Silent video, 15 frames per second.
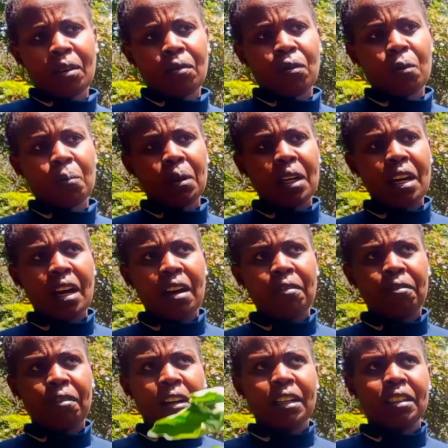For me, I
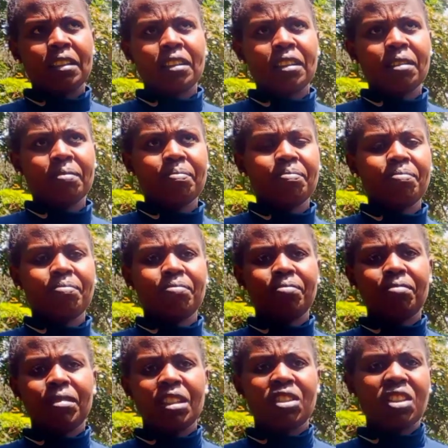find
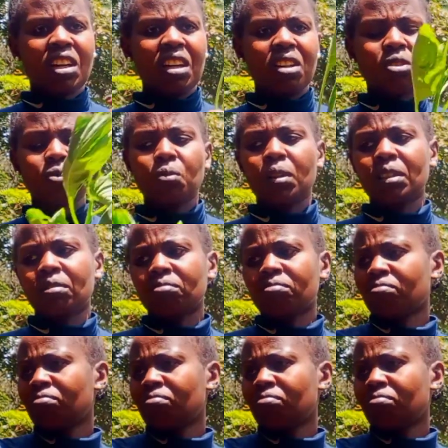the giant one,